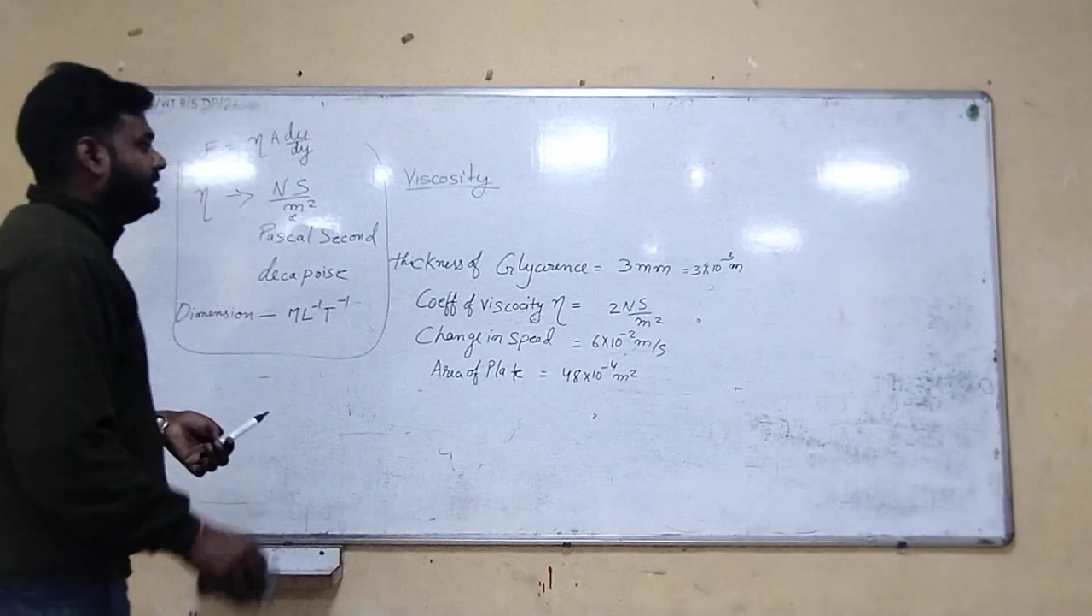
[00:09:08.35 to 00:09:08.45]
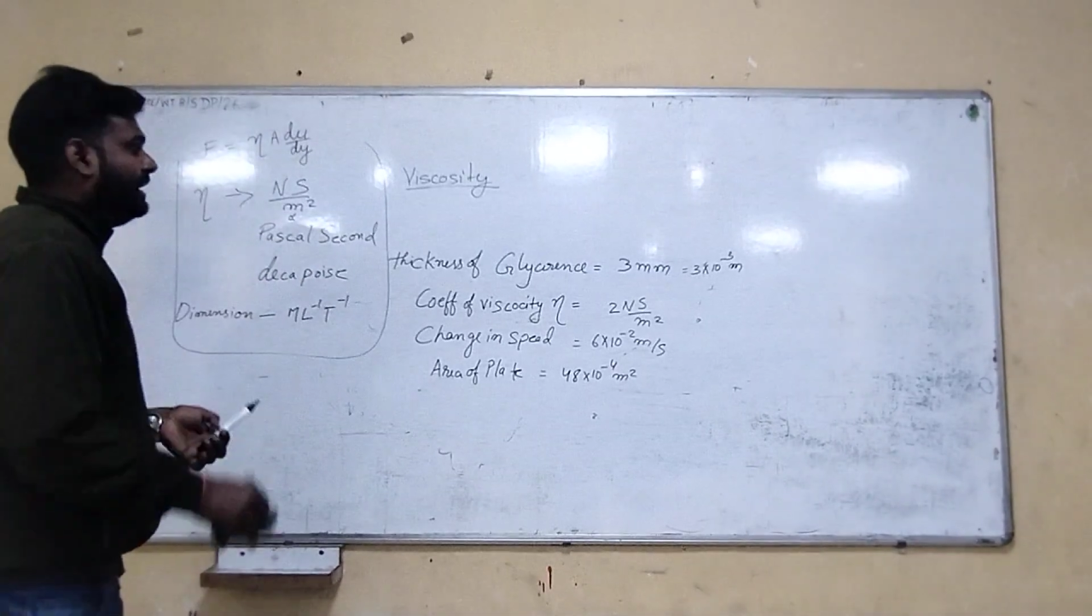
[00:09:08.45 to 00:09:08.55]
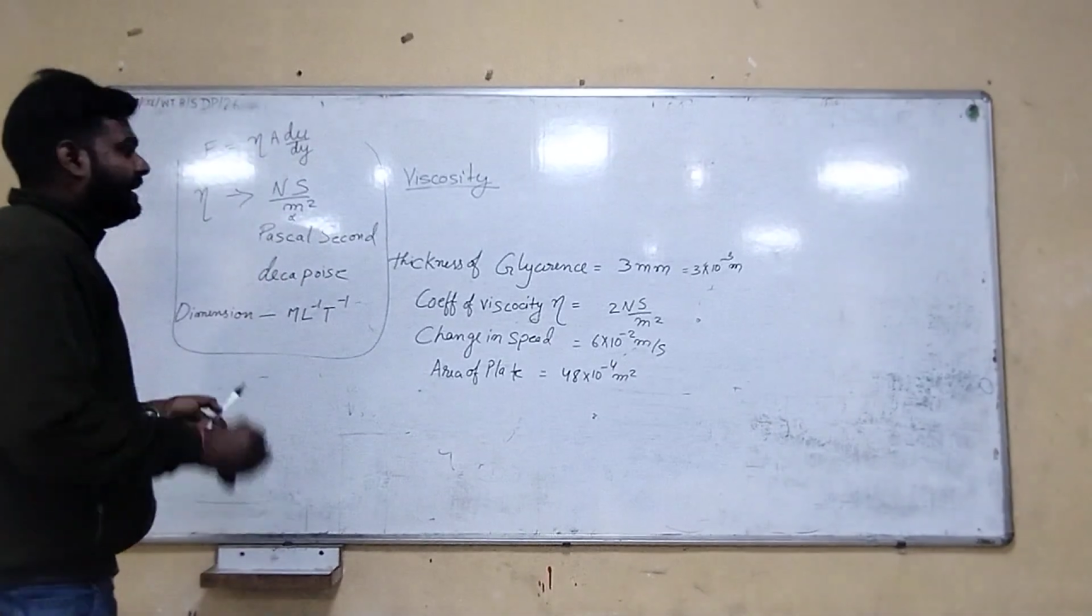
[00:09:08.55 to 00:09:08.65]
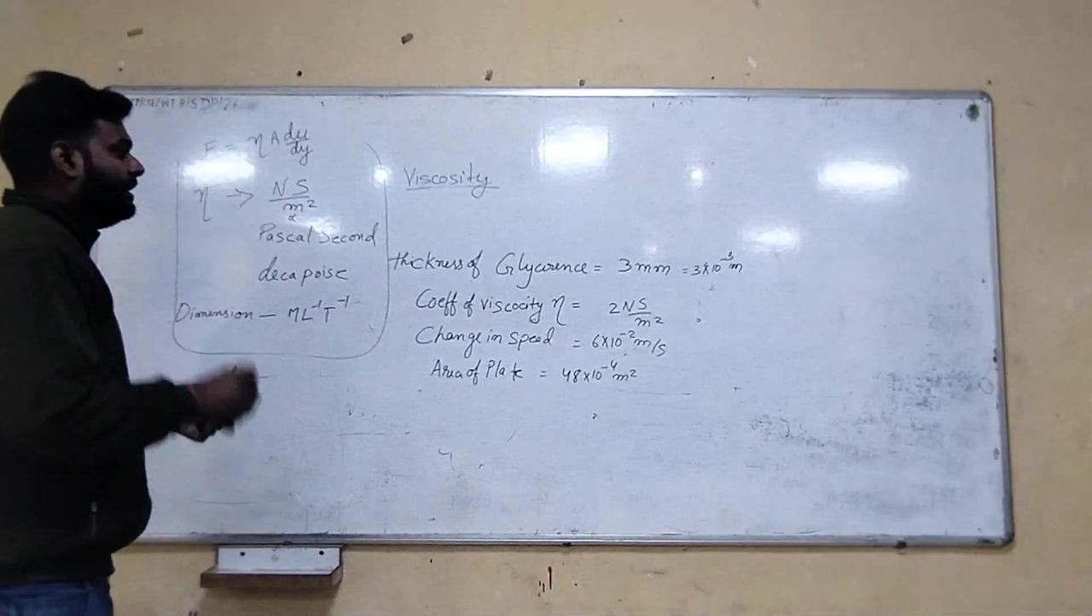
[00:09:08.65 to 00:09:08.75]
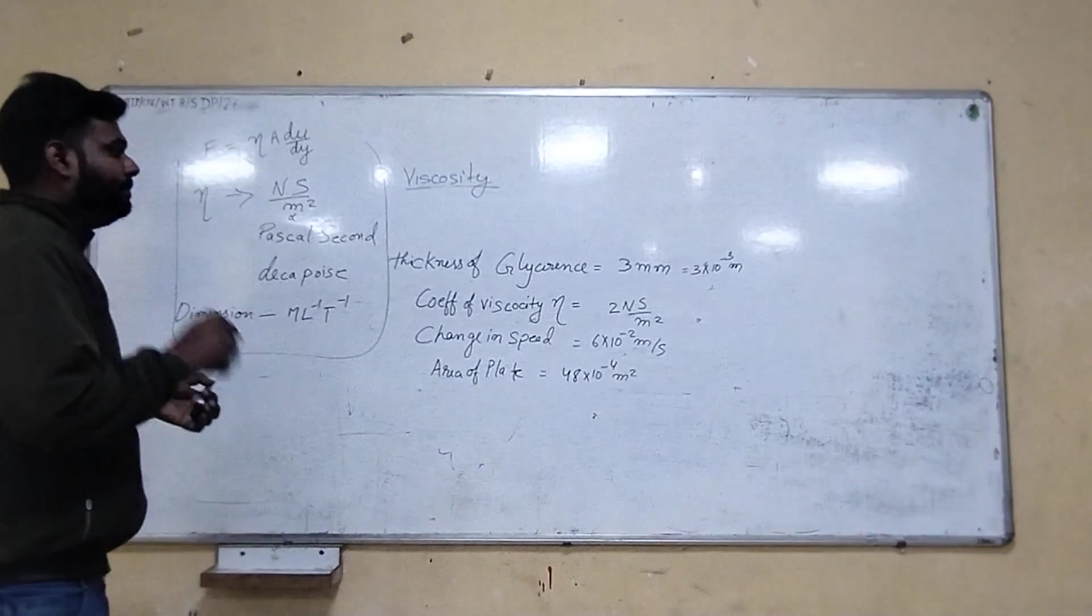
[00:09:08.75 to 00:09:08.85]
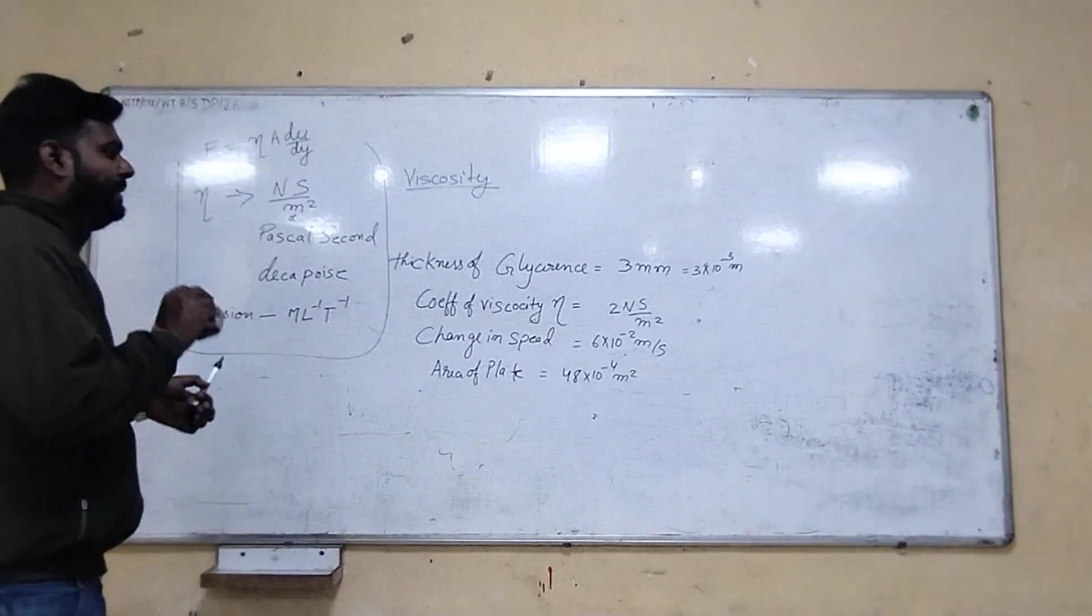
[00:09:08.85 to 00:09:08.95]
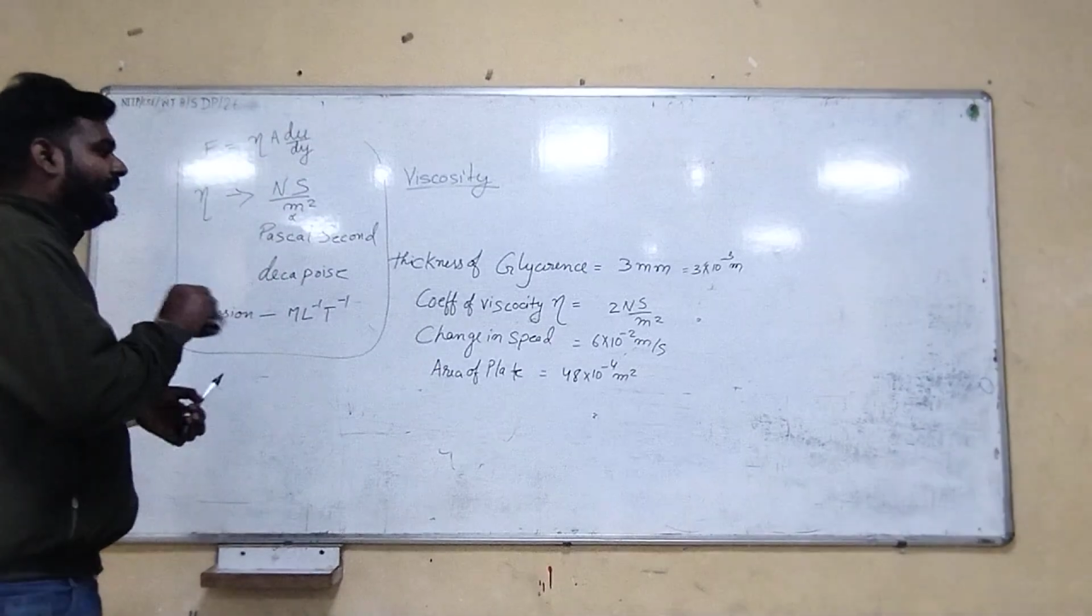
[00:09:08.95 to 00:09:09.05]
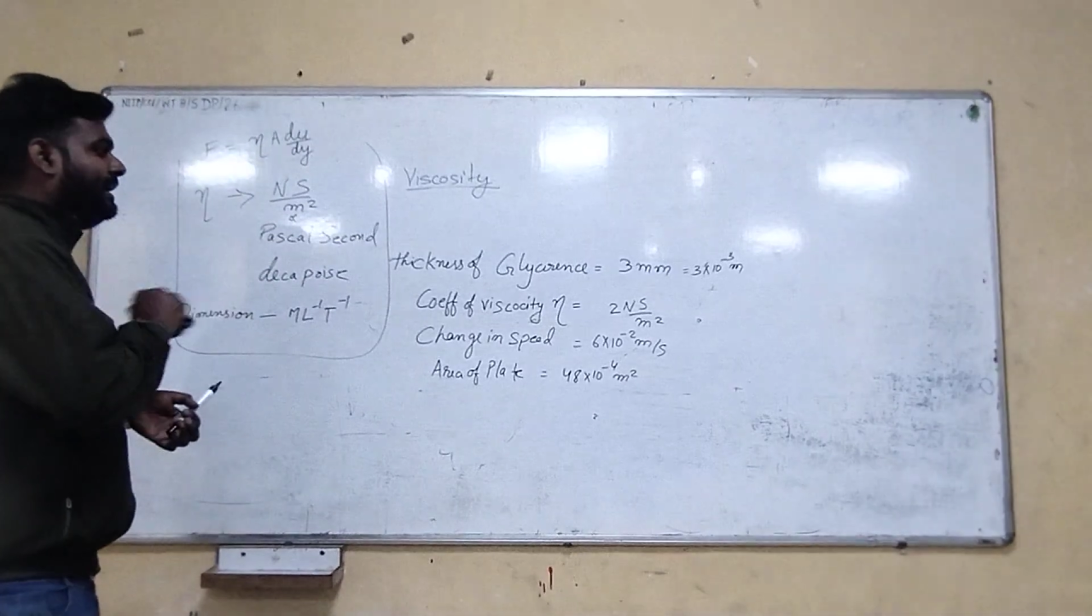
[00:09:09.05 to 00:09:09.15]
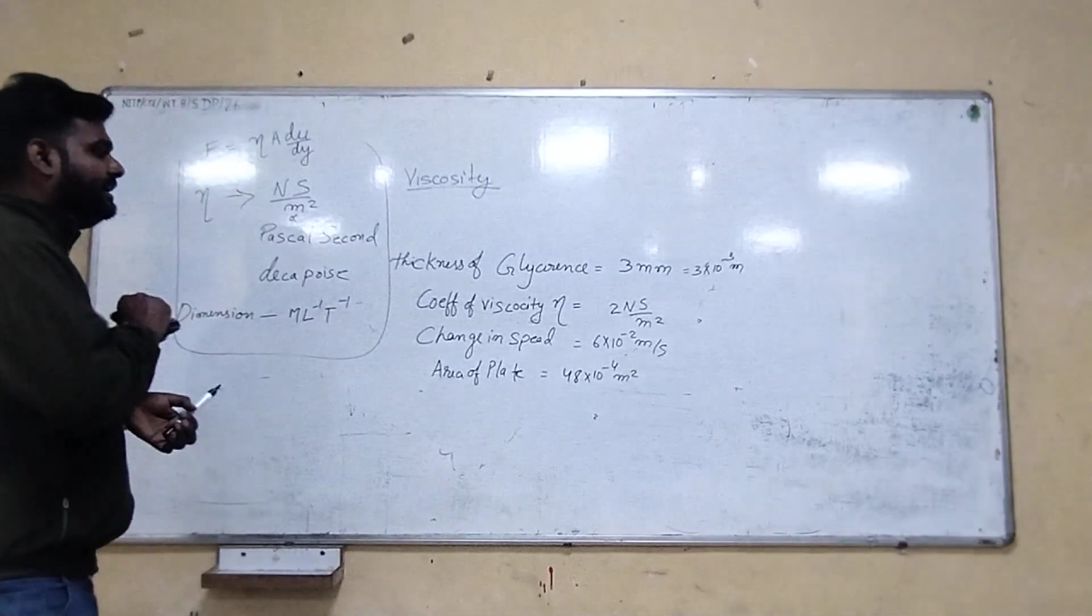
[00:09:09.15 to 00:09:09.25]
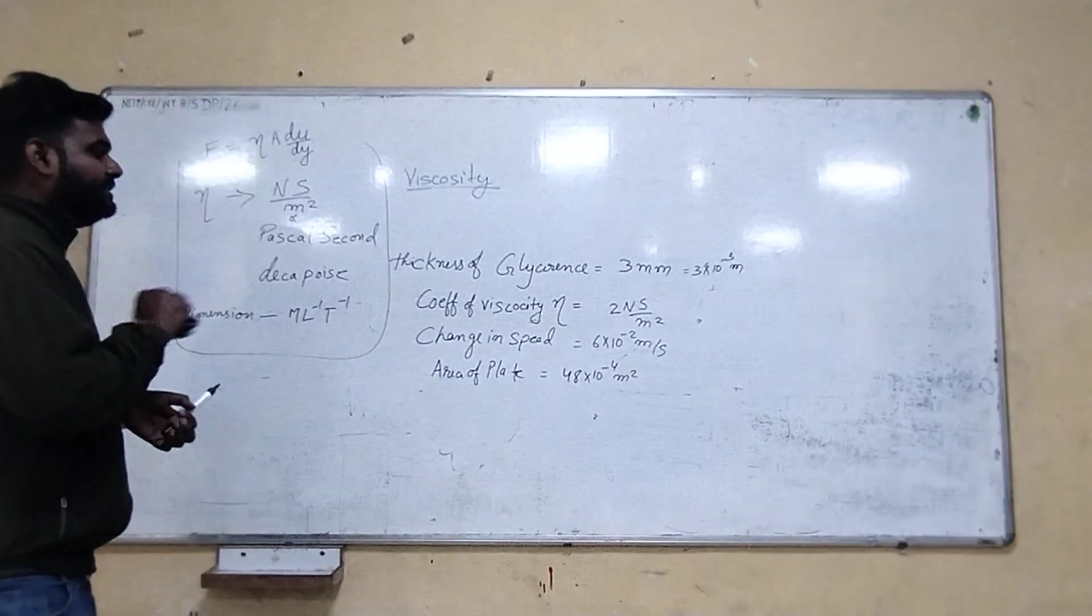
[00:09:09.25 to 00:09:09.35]
that a
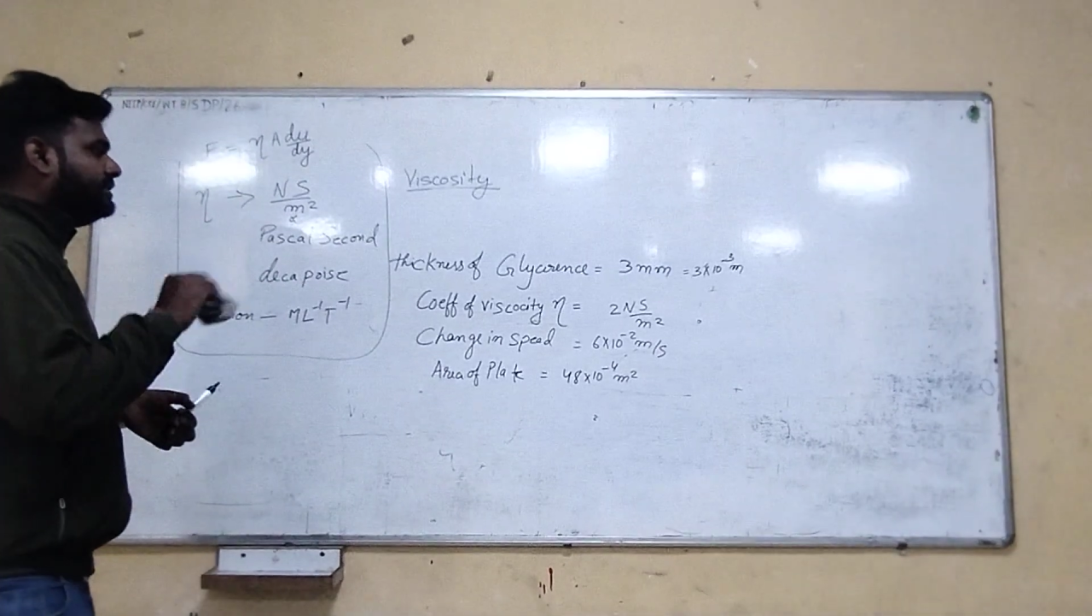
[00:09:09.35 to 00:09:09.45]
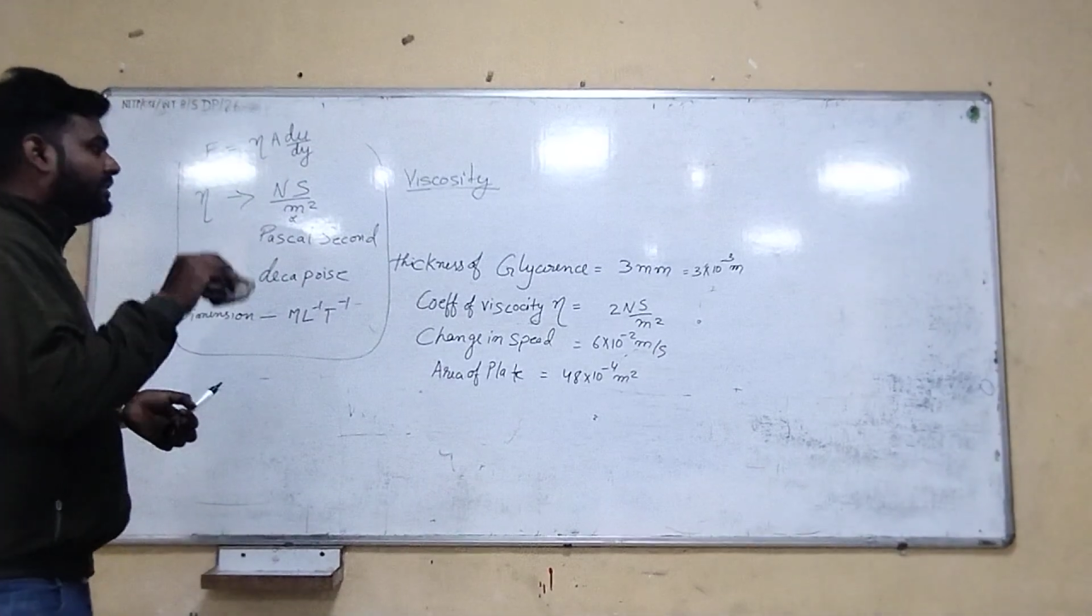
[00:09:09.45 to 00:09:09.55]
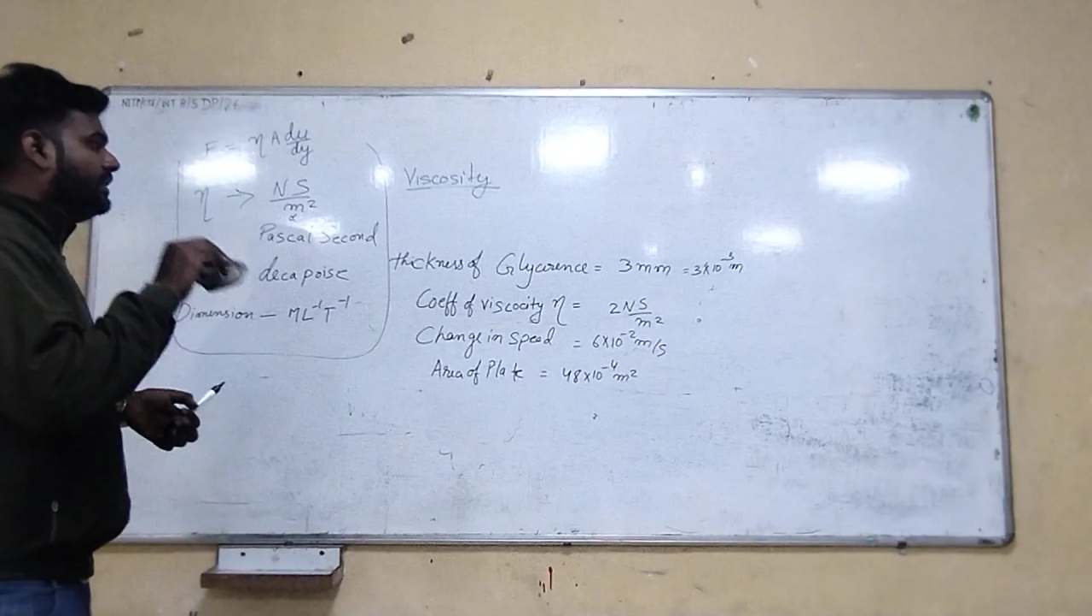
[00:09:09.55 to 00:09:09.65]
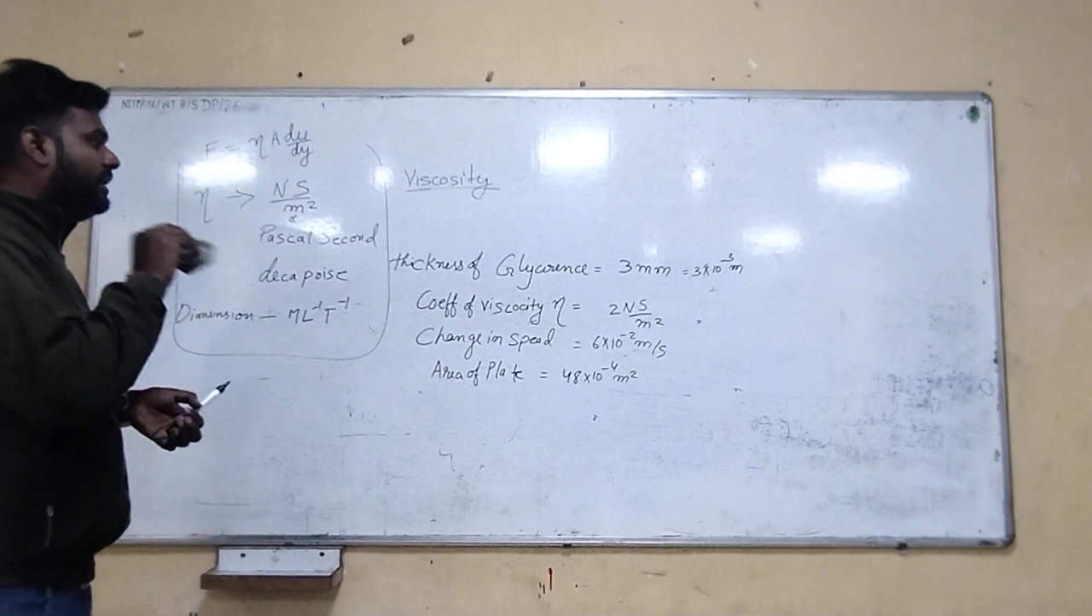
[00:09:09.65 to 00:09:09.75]
plate is